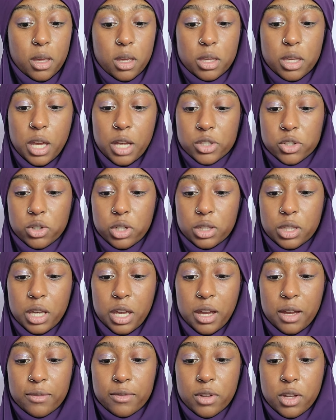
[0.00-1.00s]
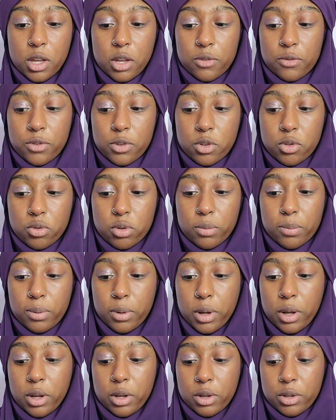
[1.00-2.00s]
yeah, so, like, they have funeral
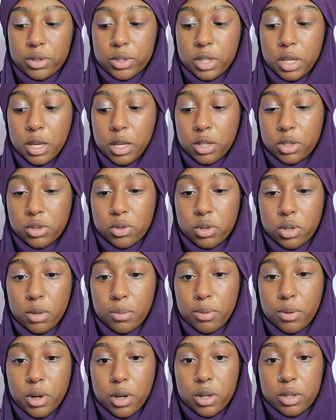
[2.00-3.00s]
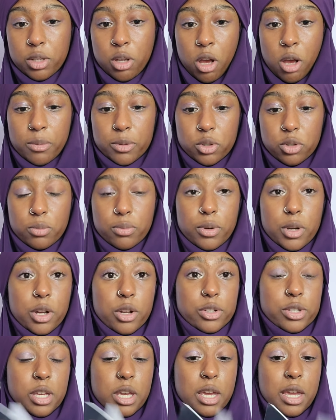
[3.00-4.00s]
prayers, sunnah prayers, optional
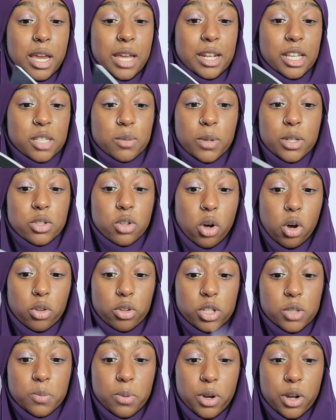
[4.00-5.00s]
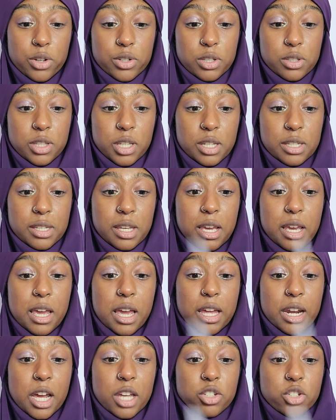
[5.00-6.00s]
prayers, and it explains all these prayers and things,
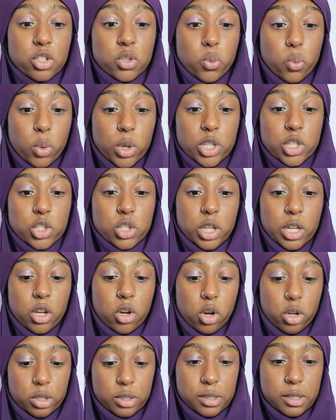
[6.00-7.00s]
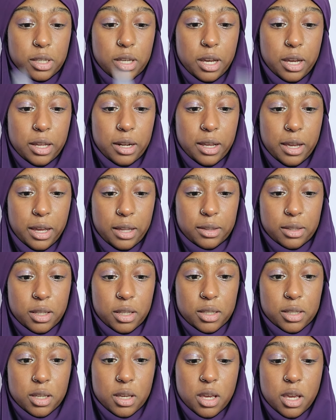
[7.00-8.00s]
and I just wish, like, honestly, I'd had
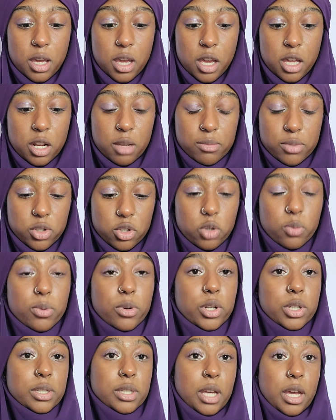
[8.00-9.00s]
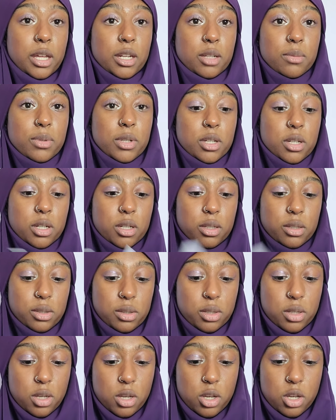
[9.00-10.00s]
this, and I'm super excited
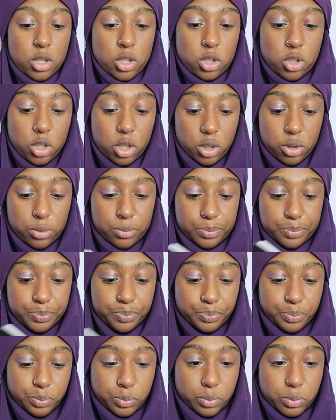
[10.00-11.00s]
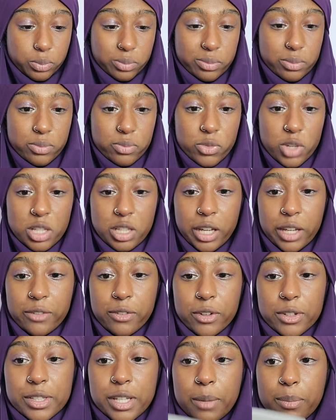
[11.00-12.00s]
because, you know, like, for
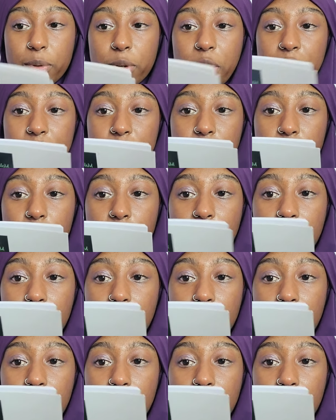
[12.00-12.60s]
example, it has Surah